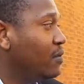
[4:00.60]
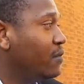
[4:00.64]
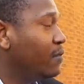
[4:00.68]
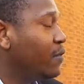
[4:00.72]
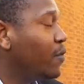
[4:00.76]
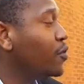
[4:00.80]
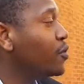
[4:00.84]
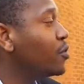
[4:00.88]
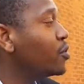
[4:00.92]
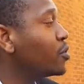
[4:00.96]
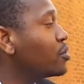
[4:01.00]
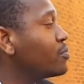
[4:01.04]

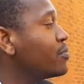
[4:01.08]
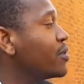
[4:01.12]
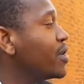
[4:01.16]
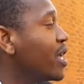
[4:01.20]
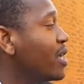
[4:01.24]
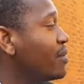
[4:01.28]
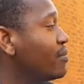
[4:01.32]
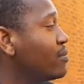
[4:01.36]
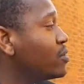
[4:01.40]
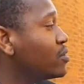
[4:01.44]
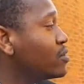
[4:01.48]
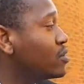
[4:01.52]
for you to
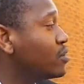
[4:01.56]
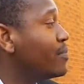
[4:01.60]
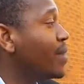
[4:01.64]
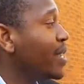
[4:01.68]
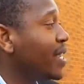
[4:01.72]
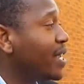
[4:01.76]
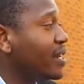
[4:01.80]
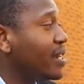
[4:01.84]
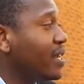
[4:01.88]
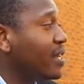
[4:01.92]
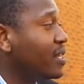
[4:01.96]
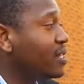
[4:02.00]
be able to
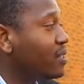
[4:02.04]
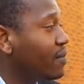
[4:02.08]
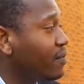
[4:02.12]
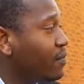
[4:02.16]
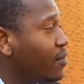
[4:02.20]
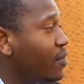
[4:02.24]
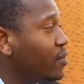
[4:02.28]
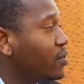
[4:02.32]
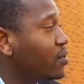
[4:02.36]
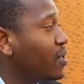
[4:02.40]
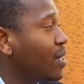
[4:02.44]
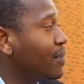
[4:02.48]
make it easy
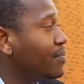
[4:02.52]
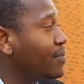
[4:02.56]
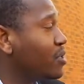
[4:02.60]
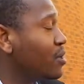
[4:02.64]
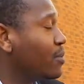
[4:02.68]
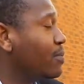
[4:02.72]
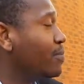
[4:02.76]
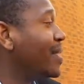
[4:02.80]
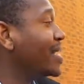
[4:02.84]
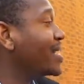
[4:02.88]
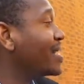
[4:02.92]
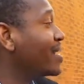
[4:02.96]
for you to
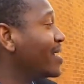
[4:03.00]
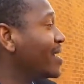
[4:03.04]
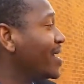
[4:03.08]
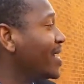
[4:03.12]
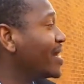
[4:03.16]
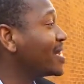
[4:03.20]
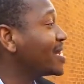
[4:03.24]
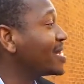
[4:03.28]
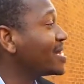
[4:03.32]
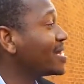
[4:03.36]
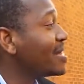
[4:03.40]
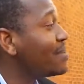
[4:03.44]
absorb. But
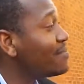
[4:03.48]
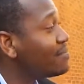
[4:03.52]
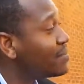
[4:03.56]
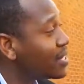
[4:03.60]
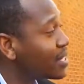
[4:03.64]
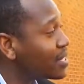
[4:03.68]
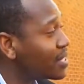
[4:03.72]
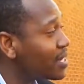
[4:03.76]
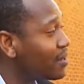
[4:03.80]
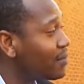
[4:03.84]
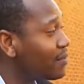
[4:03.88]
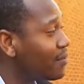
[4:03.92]
it seems
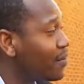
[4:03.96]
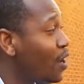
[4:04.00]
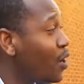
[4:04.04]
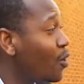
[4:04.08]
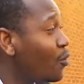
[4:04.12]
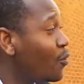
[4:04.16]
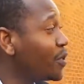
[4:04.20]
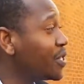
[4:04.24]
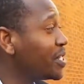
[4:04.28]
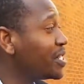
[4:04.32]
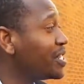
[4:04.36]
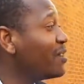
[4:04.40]
as if
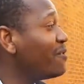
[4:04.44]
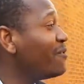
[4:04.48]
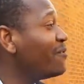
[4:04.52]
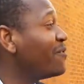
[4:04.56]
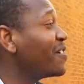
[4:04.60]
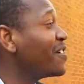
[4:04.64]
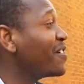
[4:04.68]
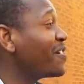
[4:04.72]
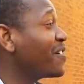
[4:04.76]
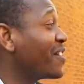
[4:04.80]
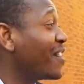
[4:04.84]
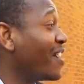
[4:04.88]
we're still
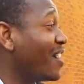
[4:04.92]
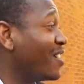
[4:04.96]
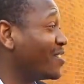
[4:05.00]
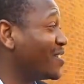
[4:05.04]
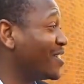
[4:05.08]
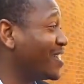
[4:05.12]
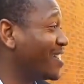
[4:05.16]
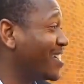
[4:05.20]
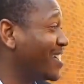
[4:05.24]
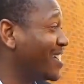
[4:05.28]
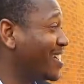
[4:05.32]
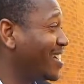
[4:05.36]
figuring out.
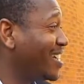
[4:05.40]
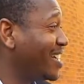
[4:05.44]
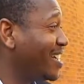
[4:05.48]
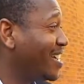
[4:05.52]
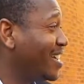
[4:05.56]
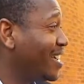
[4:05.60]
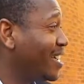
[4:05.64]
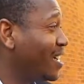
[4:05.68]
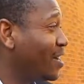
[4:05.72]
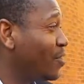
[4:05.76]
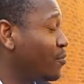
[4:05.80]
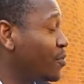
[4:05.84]

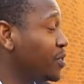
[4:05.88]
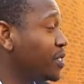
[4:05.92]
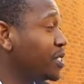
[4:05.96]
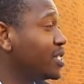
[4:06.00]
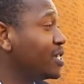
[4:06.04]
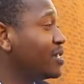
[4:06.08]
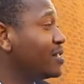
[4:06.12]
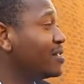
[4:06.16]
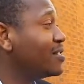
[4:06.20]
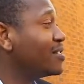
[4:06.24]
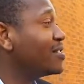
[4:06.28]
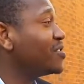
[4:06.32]
We're well,
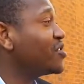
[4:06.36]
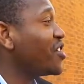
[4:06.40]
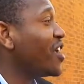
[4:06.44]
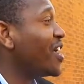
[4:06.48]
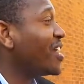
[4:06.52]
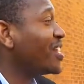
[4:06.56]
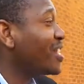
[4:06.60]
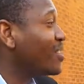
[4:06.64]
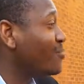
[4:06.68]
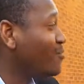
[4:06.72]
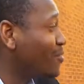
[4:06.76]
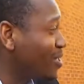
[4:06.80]
still
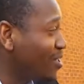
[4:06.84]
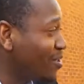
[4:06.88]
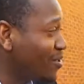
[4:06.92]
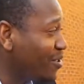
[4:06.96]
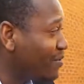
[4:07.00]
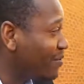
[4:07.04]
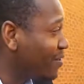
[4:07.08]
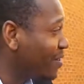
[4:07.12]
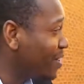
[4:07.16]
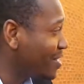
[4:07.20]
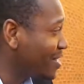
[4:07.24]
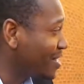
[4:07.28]
chatting with the
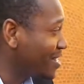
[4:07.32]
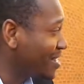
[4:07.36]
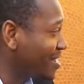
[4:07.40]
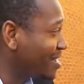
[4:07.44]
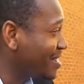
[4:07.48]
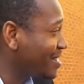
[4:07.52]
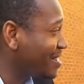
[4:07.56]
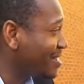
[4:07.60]
universities.